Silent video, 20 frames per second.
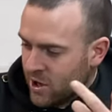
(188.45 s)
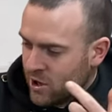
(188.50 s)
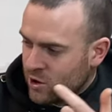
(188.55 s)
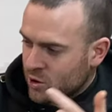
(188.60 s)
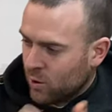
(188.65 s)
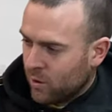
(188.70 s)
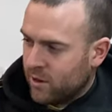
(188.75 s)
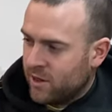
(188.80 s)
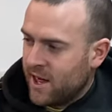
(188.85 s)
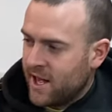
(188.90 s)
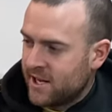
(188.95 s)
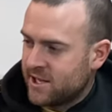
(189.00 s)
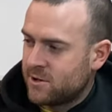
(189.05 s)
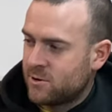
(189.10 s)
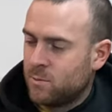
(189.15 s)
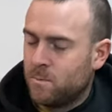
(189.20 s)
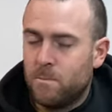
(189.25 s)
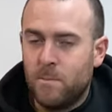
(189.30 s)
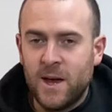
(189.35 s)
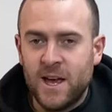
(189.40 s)
So
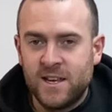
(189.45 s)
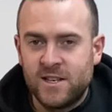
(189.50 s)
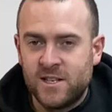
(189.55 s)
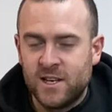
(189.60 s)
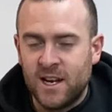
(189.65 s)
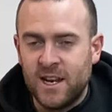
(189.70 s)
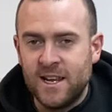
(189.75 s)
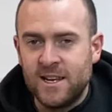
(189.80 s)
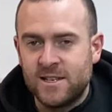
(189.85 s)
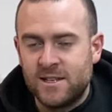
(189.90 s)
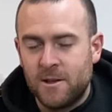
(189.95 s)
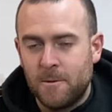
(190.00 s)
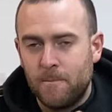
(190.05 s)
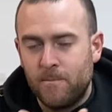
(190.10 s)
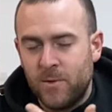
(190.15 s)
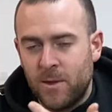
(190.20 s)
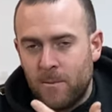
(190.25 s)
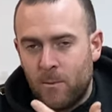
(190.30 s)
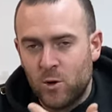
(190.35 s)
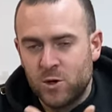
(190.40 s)
this basically is
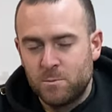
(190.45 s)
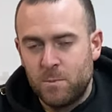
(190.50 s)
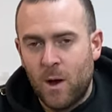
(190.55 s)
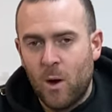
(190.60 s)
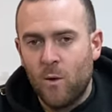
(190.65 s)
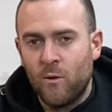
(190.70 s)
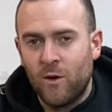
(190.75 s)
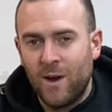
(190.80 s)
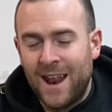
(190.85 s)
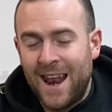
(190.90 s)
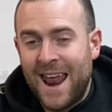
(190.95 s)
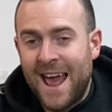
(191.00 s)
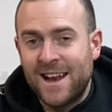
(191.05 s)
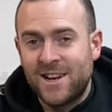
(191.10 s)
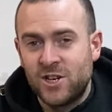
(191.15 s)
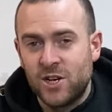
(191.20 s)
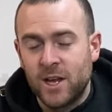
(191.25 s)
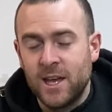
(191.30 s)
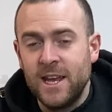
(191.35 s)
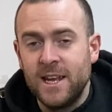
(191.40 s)
the most powerful
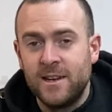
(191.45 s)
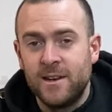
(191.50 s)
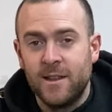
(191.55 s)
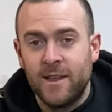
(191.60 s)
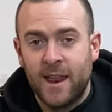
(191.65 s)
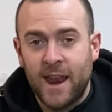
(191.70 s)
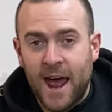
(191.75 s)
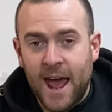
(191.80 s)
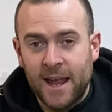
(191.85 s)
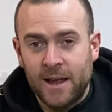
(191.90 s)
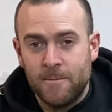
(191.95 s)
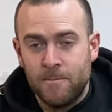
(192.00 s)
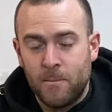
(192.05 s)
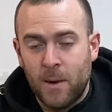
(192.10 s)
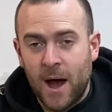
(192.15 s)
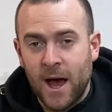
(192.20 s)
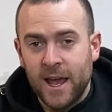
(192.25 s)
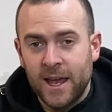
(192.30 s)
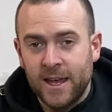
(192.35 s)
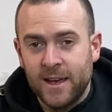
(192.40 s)
electric heater that I can
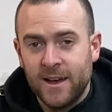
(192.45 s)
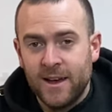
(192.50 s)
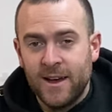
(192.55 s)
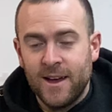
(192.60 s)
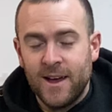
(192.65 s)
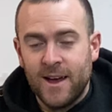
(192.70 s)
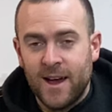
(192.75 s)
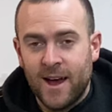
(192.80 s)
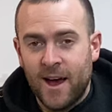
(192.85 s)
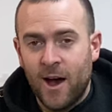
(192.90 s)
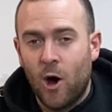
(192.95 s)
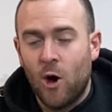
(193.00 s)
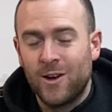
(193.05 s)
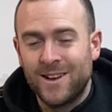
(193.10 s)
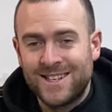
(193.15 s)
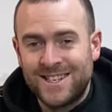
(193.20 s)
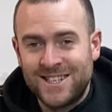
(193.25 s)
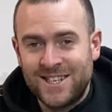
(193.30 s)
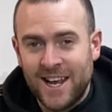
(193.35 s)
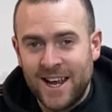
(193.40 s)
buy on
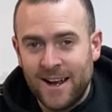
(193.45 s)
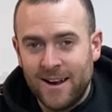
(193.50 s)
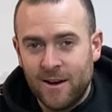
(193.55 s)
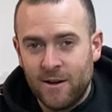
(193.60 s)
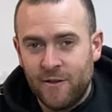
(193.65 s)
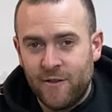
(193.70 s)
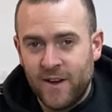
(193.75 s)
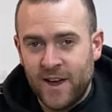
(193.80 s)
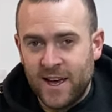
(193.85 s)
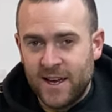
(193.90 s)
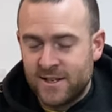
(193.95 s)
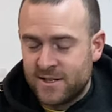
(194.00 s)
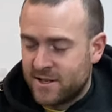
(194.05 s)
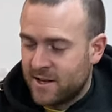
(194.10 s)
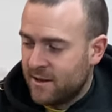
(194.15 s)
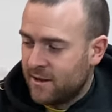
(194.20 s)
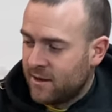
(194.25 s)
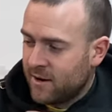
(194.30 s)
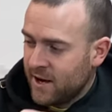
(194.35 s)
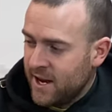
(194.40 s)
single
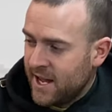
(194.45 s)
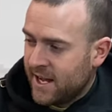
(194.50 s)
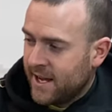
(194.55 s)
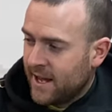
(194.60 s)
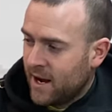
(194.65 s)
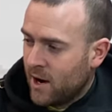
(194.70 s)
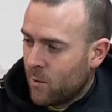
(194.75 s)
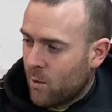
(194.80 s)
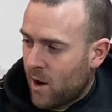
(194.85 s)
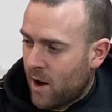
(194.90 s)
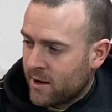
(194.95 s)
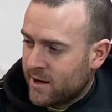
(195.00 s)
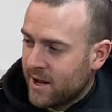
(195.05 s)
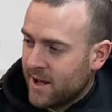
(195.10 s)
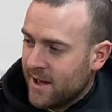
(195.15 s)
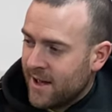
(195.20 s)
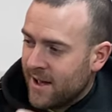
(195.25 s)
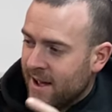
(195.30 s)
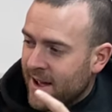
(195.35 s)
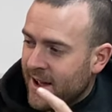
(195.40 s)
phase. 3 kilowatt.
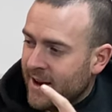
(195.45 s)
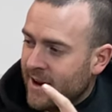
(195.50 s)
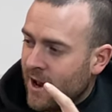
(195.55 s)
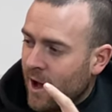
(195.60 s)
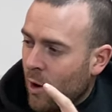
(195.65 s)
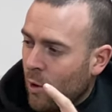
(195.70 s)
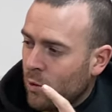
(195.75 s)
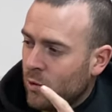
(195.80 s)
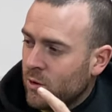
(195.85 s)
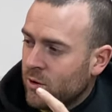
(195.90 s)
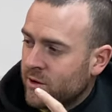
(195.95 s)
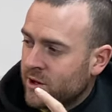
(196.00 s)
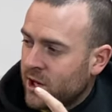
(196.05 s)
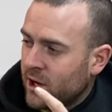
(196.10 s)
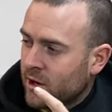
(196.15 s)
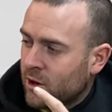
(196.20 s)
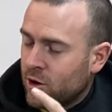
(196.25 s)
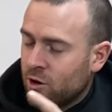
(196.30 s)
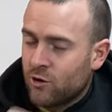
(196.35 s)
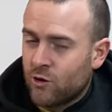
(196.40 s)
Now,
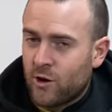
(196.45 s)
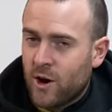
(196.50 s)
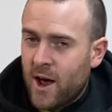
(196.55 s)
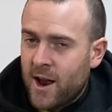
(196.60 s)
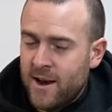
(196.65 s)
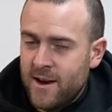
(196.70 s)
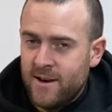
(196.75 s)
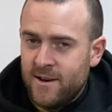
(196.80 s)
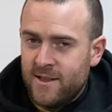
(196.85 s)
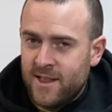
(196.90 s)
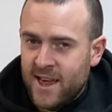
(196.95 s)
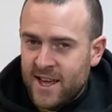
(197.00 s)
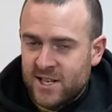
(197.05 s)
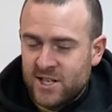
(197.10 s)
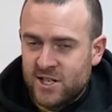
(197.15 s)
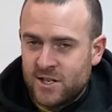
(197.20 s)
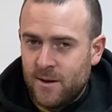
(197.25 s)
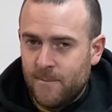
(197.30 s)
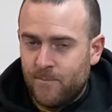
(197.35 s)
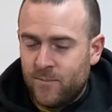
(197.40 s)
to run
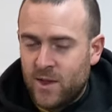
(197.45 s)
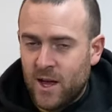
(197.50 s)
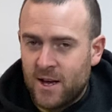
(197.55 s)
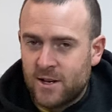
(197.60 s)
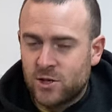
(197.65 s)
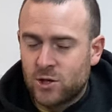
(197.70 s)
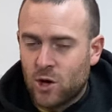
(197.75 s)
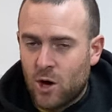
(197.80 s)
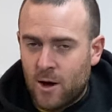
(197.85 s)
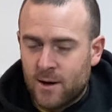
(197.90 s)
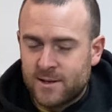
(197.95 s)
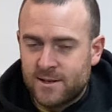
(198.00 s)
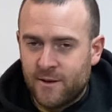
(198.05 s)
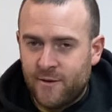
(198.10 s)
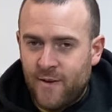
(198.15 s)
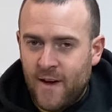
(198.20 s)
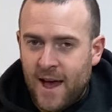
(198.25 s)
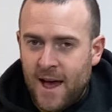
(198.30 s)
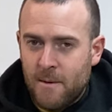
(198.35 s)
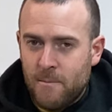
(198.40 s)
this does cost a
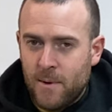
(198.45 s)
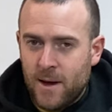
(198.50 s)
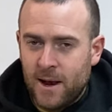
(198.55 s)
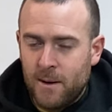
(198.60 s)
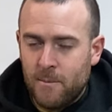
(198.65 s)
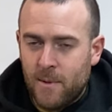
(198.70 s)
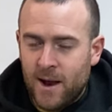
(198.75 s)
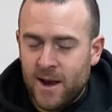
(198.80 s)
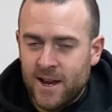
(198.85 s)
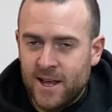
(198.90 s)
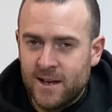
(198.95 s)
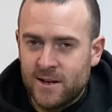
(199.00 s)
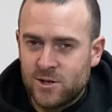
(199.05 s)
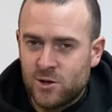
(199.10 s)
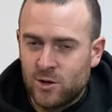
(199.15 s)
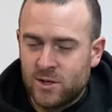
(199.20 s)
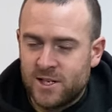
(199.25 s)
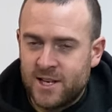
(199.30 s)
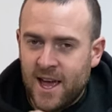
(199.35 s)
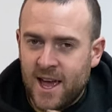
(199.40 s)
fair bit of money.
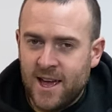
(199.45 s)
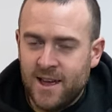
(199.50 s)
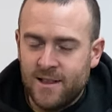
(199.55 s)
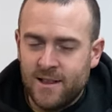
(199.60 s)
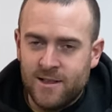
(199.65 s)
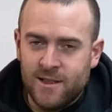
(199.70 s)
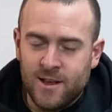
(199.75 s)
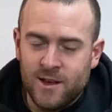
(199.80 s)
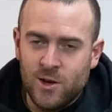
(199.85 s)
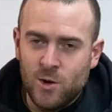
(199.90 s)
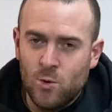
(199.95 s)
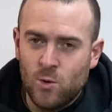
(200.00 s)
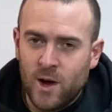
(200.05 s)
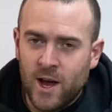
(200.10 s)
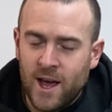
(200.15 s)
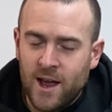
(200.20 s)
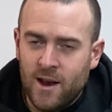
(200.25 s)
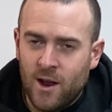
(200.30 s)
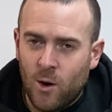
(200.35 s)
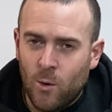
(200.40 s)
So say the
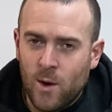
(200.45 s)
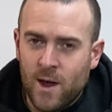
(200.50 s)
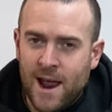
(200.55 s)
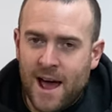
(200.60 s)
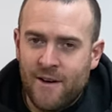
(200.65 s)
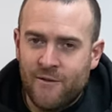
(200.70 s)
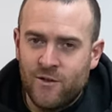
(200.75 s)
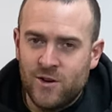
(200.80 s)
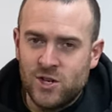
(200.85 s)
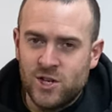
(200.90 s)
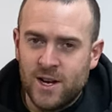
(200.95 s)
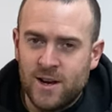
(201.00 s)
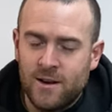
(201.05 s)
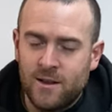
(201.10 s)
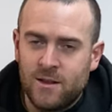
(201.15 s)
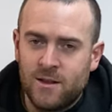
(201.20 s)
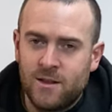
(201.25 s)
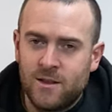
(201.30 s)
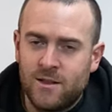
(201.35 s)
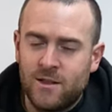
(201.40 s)
UK now we're averaging
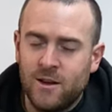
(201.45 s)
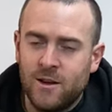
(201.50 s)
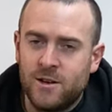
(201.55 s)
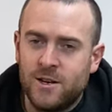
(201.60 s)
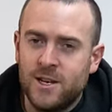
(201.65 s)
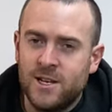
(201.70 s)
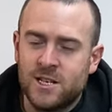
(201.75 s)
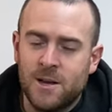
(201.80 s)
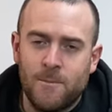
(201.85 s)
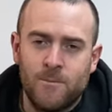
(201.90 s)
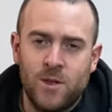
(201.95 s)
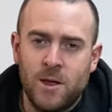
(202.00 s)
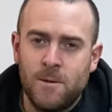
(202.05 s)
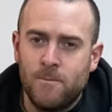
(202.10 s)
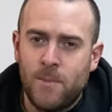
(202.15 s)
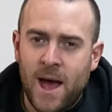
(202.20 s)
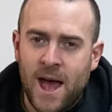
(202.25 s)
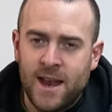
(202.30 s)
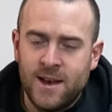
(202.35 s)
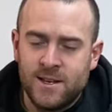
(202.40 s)
30 something
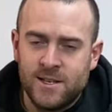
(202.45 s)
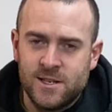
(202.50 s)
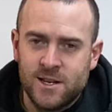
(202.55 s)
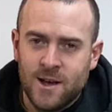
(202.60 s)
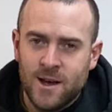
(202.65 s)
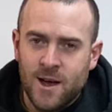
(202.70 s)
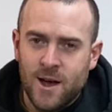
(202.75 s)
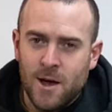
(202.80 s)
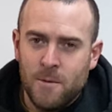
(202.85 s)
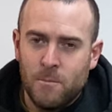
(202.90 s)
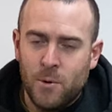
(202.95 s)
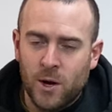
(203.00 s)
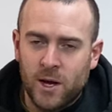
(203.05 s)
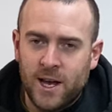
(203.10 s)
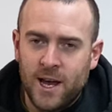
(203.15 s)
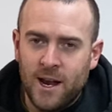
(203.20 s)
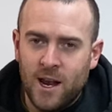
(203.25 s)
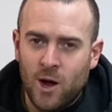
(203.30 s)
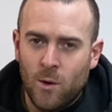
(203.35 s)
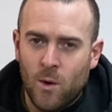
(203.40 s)
pence per
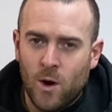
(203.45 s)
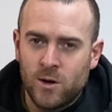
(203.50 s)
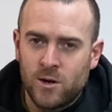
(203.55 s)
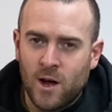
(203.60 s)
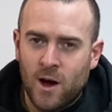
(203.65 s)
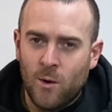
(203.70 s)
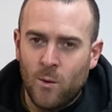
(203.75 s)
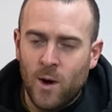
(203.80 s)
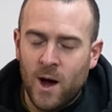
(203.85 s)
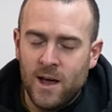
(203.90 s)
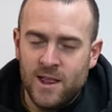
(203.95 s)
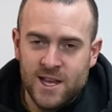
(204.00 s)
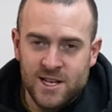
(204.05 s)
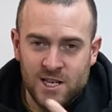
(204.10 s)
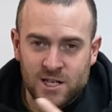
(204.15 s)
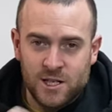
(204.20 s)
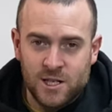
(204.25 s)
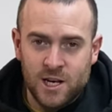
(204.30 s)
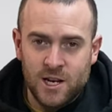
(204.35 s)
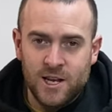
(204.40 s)
kilowatt hour. This
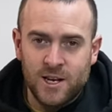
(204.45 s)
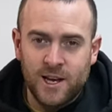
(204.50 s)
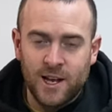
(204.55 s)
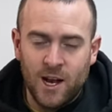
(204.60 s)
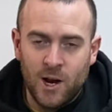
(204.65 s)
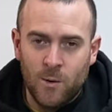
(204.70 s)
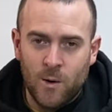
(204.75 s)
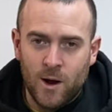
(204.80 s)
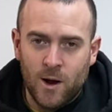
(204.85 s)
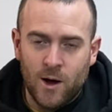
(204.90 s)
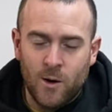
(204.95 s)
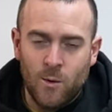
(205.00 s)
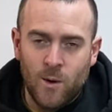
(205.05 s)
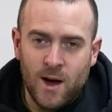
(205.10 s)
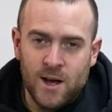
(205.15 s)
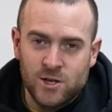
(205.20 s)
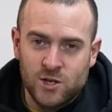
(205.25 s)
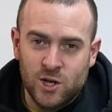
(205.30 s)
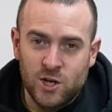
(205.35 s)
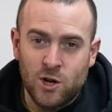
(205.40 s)
is 3 kilowatt
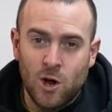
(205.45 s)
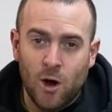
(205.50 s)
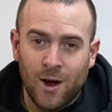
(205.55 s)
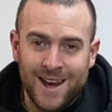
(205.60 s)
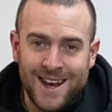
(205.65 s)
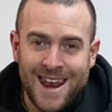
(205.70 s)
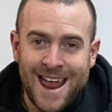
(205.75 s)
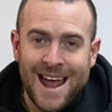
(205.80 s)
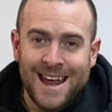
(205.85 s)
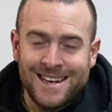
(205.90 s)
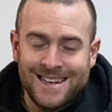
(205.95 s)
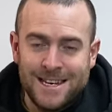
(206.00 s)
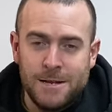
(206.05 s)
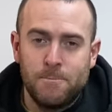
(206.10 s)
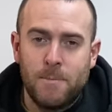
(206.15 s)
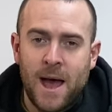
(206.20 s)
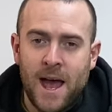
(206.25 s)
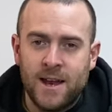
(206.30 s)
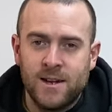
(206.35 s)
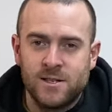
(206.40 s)
hours, so you're talking 90
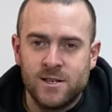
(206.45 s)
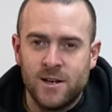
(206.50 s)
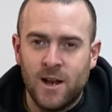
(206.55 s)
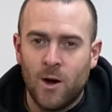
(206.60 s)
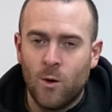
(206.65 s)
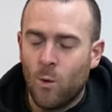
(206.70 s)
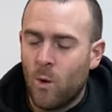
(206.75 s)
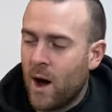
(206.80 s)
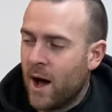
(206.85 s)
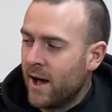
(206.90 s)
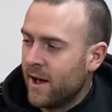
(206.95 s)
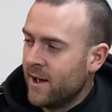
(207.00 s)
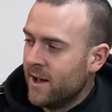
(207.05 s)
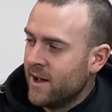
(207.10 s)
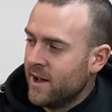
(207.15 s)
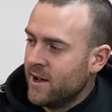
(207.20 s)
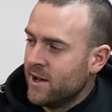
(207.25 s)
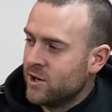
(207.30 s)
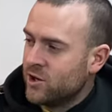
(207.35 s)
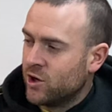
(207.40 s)
pence an hour
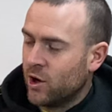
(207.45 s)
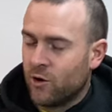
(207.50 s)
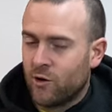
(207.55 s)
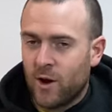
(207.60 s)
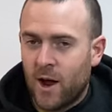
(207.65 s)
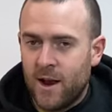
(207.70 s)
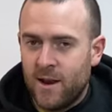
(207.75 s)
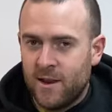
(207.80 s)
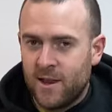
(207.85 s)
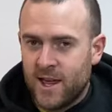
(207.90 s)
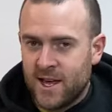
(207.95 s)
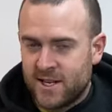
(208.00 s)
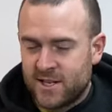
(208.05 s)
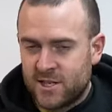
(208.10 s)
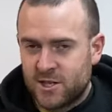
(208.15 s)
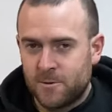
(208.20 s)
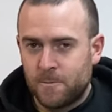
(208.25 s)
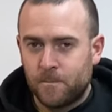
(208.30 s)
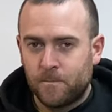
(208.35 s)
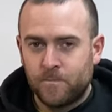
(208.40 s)
to run
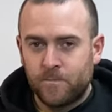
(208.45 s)
this.